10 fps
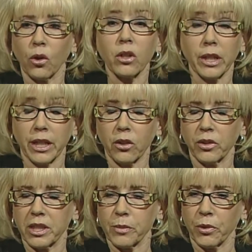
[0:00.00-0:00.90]
or
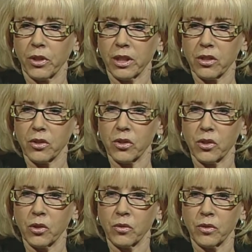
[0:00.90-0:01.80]
clinical experiences
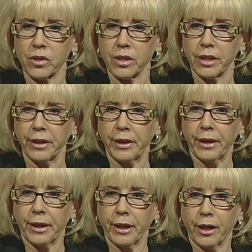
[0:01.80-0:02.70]
students,
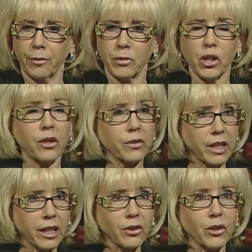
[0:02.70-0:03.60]
um, chaired
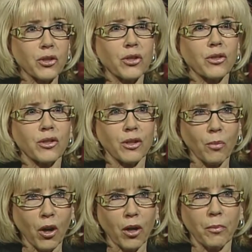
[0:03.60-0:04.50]
the English
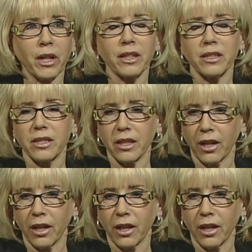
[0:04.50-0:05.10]
department.